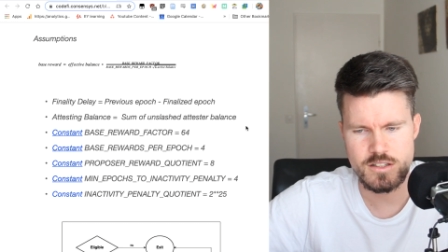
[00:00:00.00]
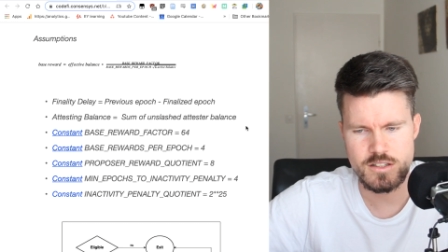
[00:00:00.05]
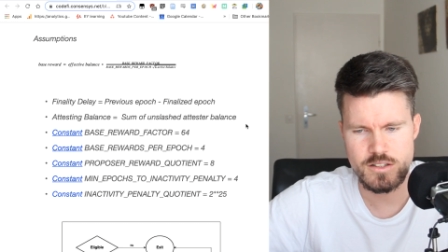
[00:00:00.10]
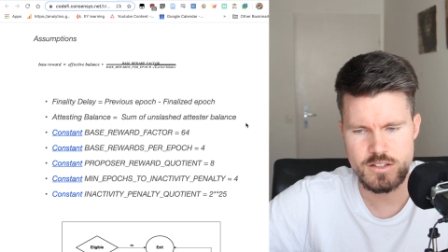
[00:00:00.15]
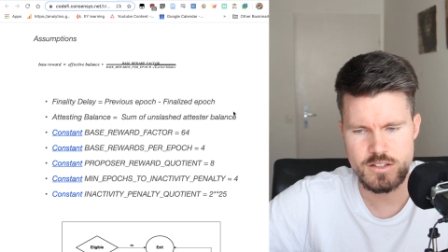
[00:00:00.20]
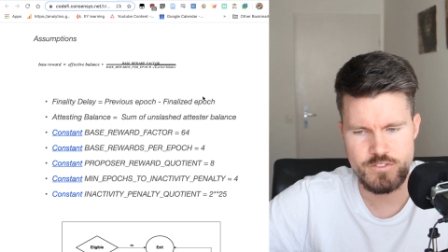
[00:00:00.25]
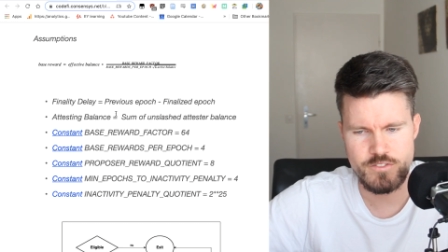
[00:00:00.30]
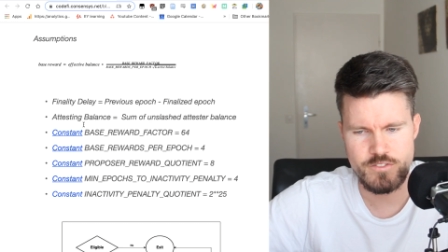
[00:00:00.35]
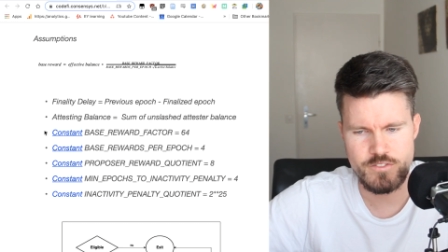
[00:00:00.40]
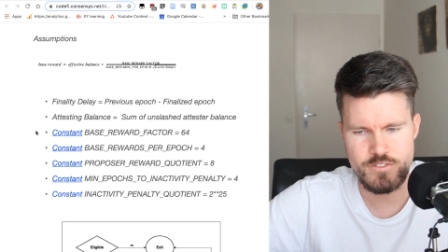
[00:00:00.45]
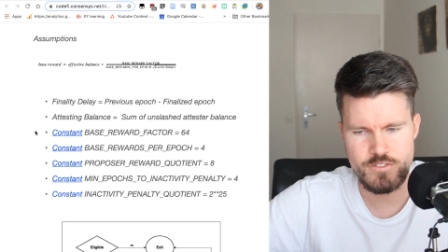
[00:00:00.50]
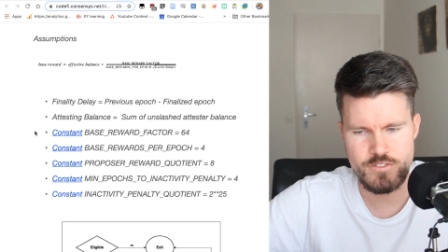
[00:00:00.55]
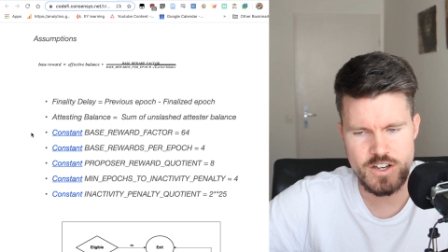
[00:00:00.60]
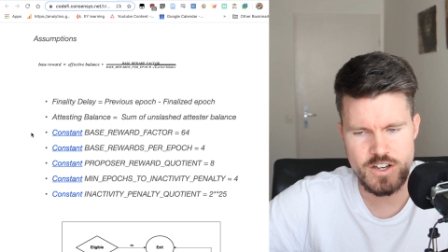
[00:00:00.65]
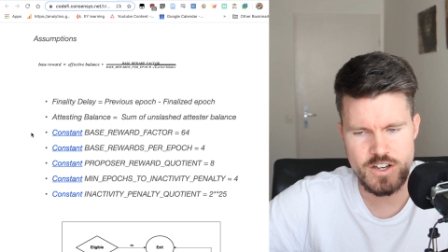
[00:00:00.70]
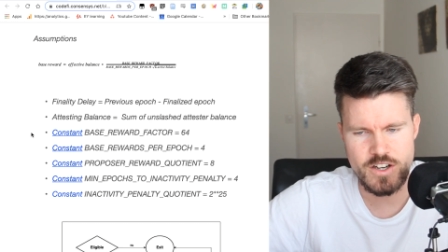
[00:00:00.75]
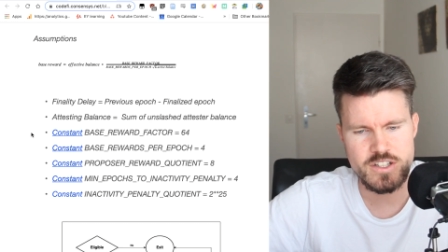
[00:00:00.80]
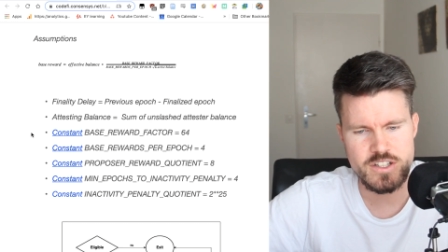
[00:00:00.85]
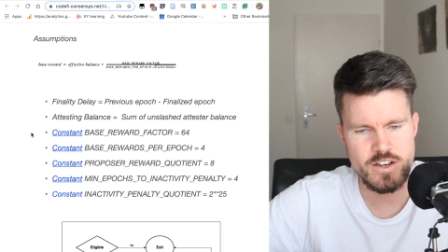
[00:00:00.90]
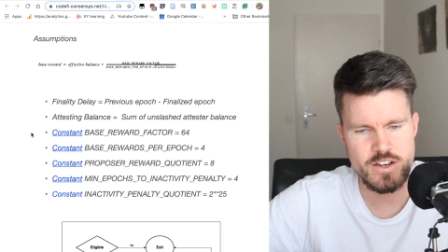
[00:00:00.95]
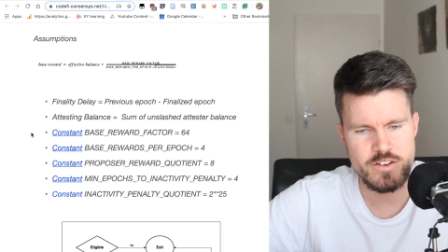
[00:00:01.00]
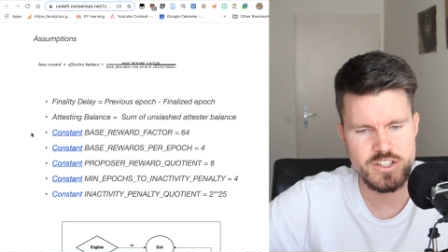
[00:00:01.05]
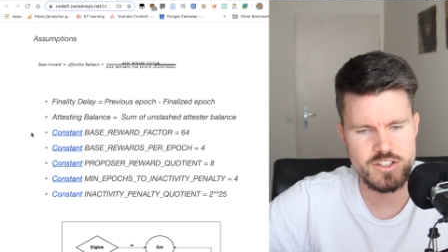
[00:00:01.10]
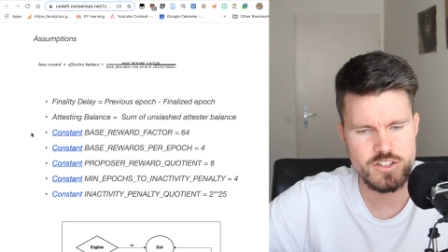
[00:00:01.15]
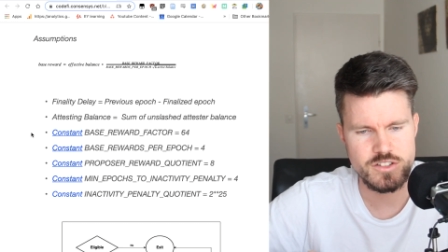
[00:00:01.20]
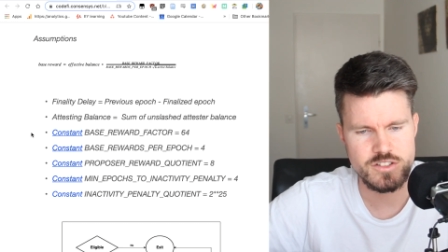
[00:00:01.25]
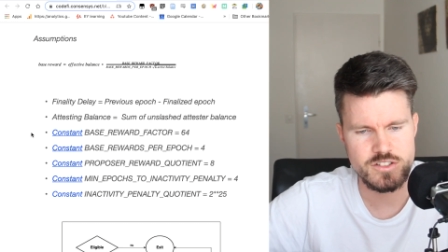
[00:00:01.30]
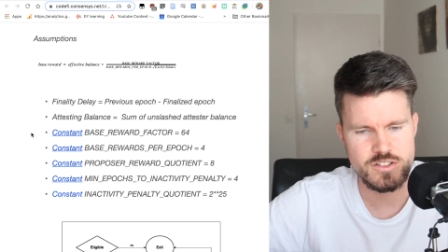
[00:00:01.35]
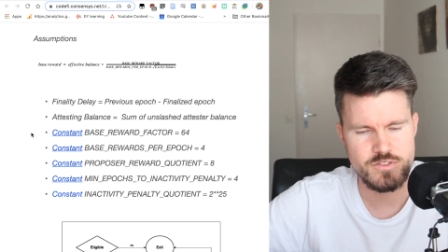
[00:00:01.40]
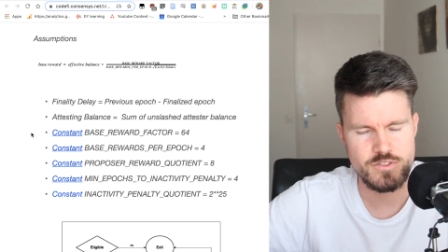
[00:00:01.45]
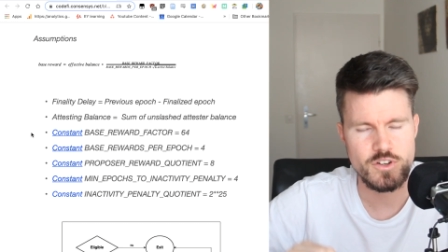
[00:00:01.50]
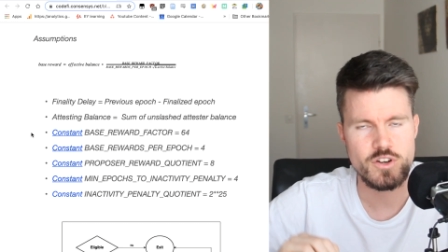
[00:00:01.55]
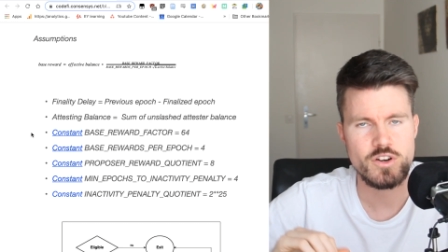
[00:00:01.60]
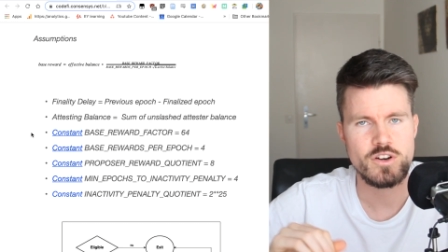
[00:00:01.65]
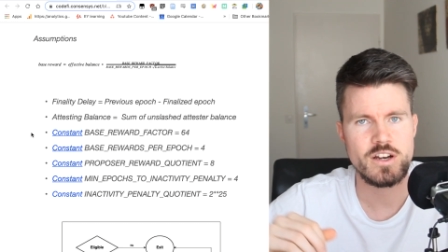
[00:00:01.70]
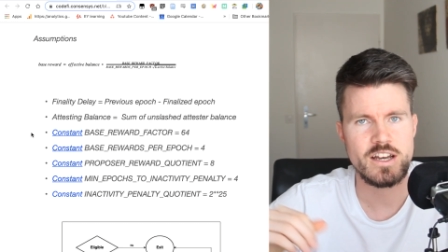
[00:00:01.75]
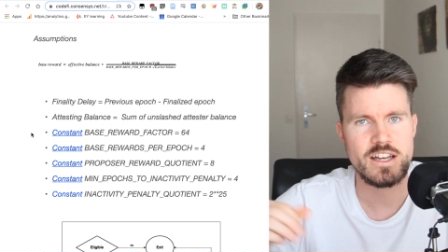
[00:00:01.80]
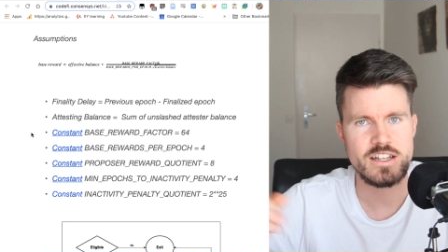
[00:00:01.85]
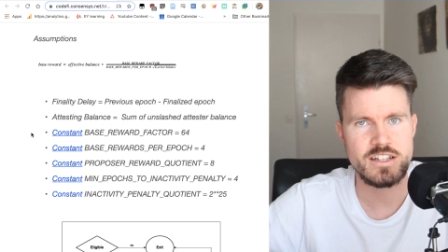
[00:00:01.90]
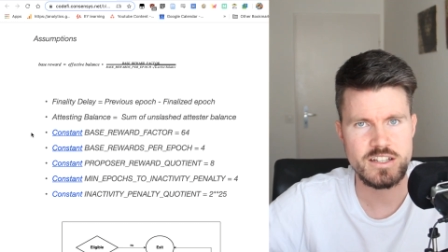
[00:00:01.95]
very uh, very good
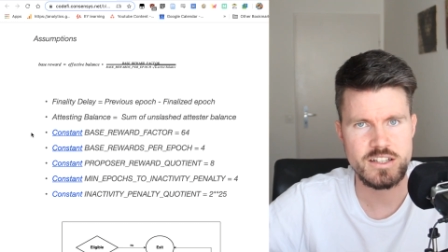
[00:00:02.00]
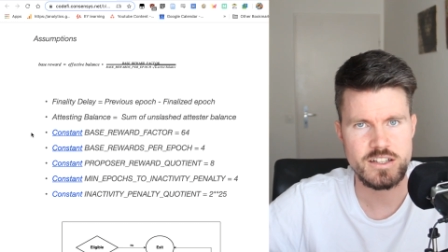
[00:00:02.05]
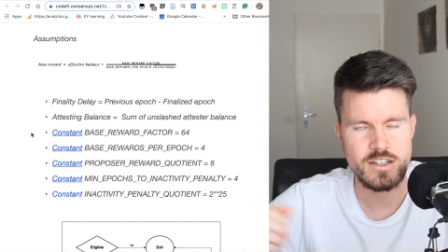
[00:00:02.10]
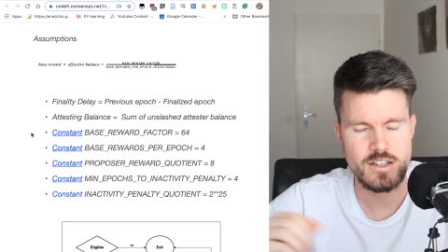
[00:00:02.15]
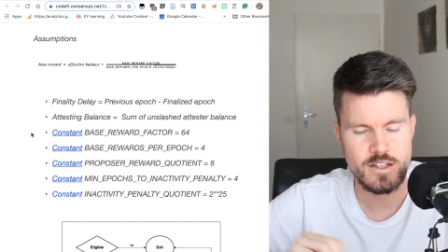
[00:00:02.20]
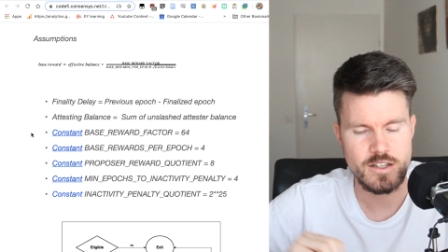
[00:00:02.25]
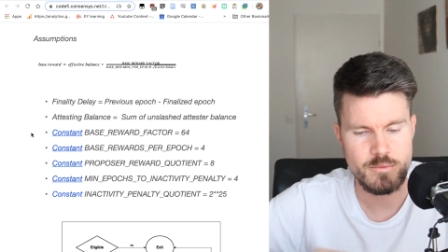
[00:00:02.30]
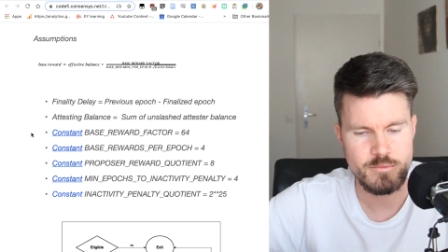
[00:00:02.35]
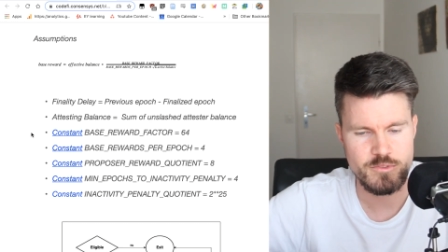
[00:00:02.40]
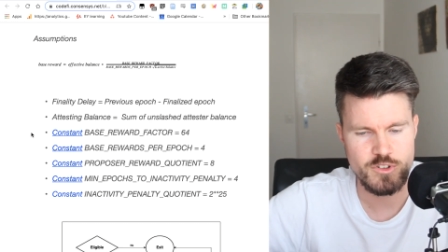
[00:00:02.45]
for any um,